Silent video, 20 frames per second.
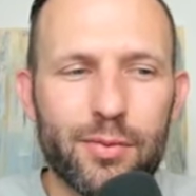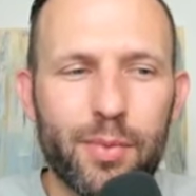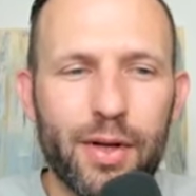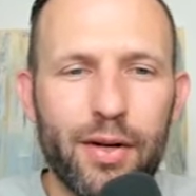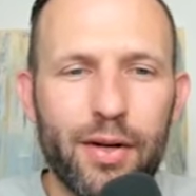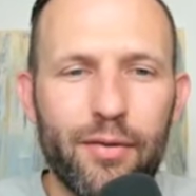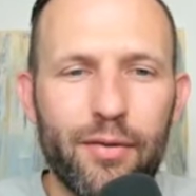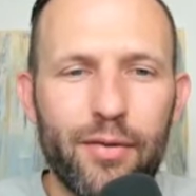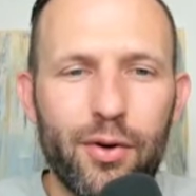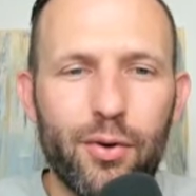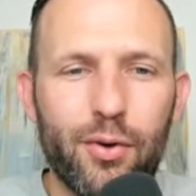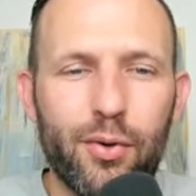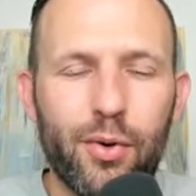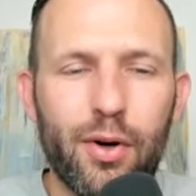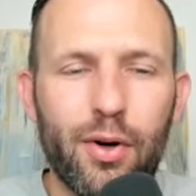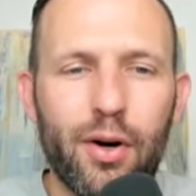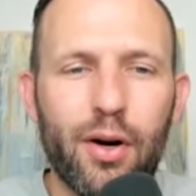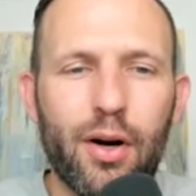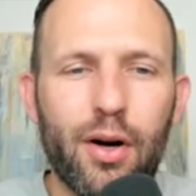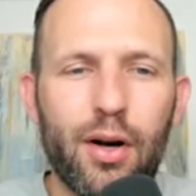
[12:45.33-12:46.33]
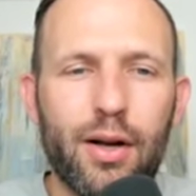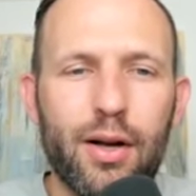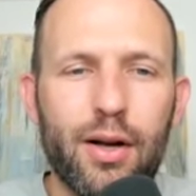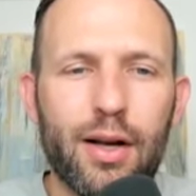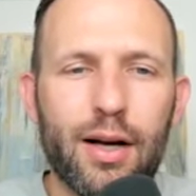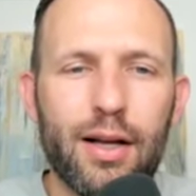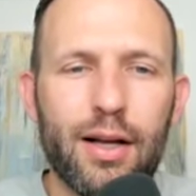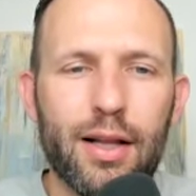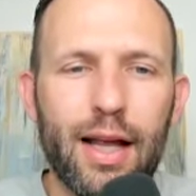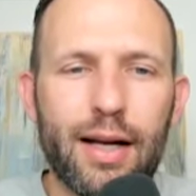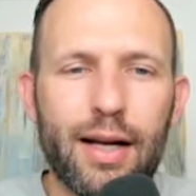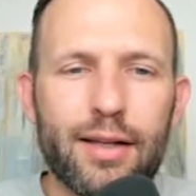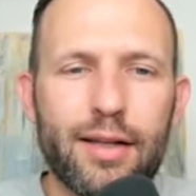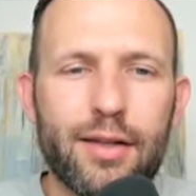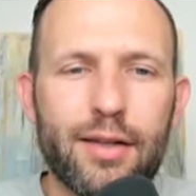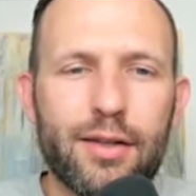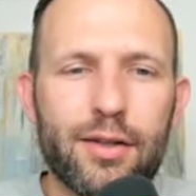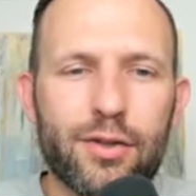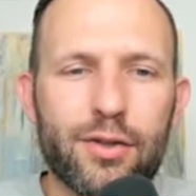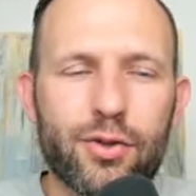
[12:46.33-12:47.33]
But if you neglect
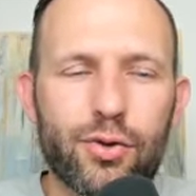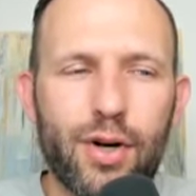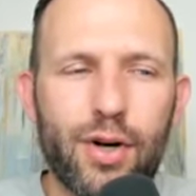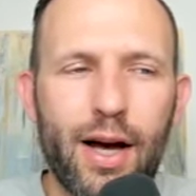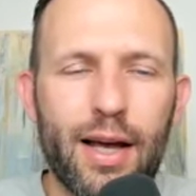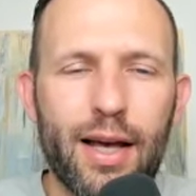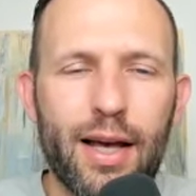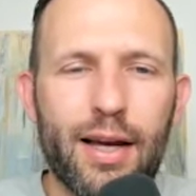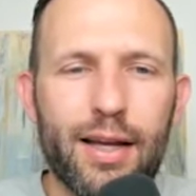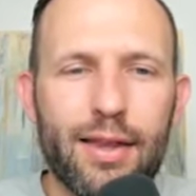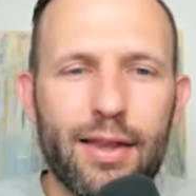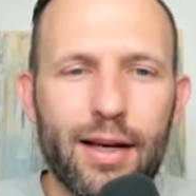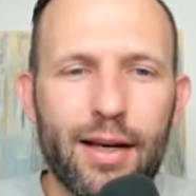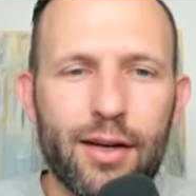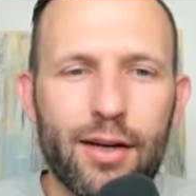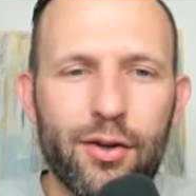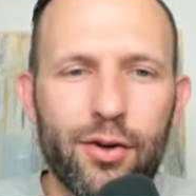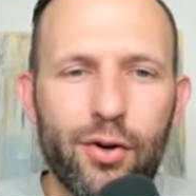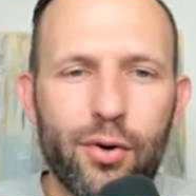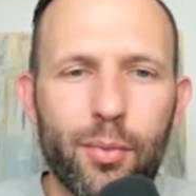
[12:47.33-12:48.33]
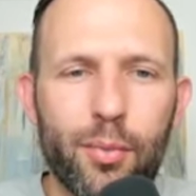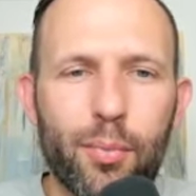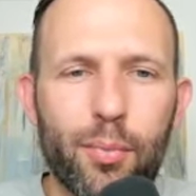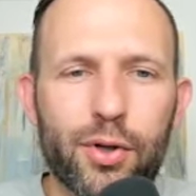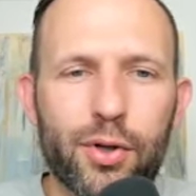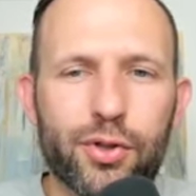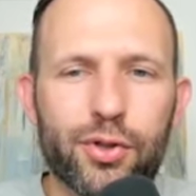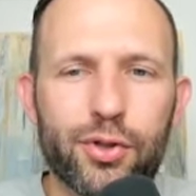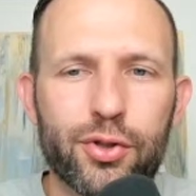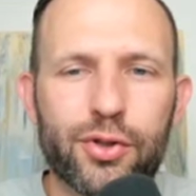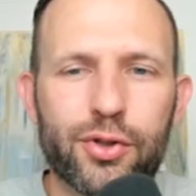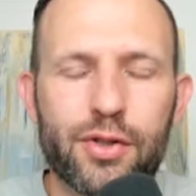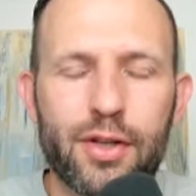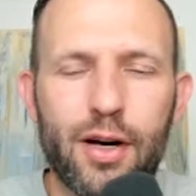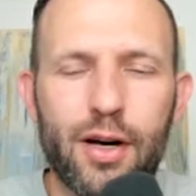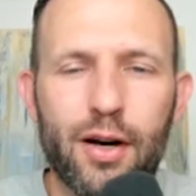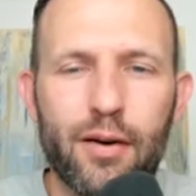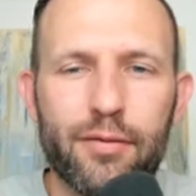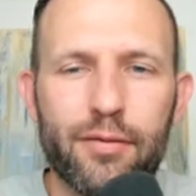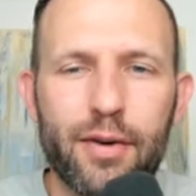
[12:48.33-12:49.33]
to try anything new and push
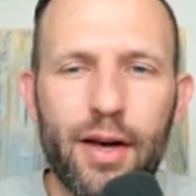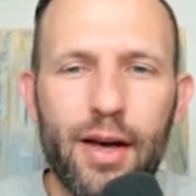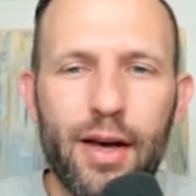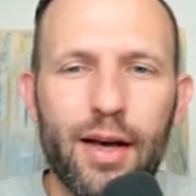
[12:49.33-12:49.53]
yourself,